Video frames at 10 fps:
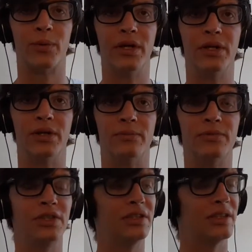real.
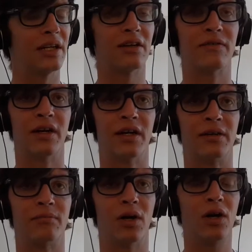She's
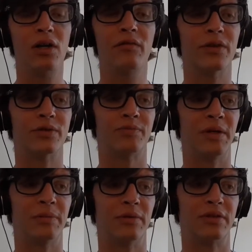terrifying. All of those
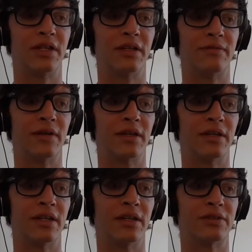people are terrifying
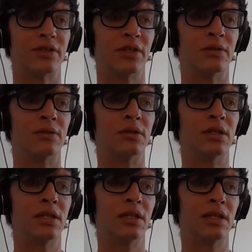in that show.
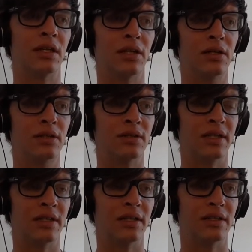They all
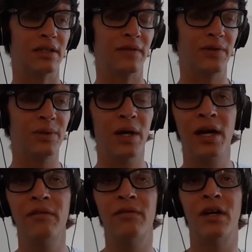need it. If you
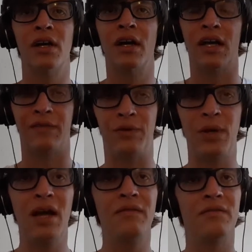
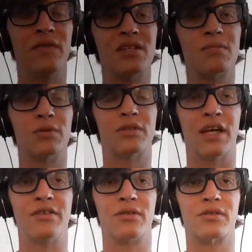have invisible
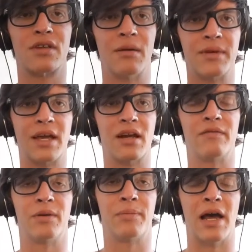tendrils coming out
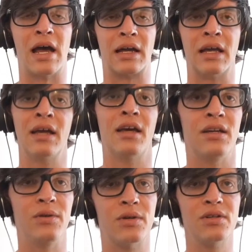of your back
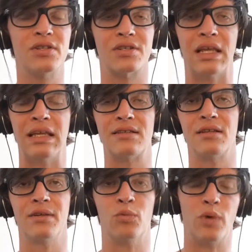and you can just
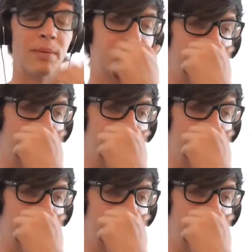easily rip